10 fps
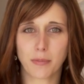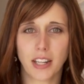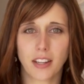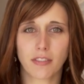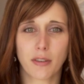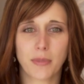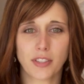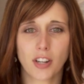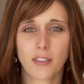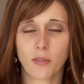meaning from the
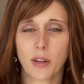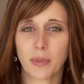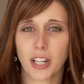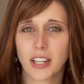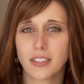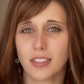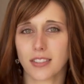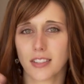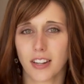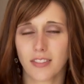start of one period to the
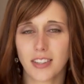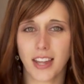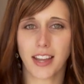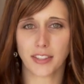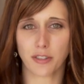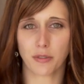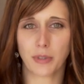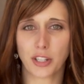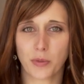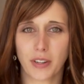start of the next, it will
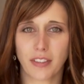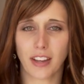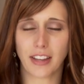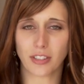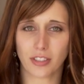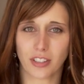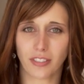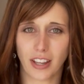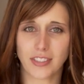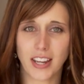be 25 to
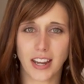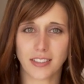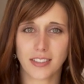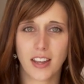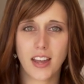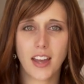35 days.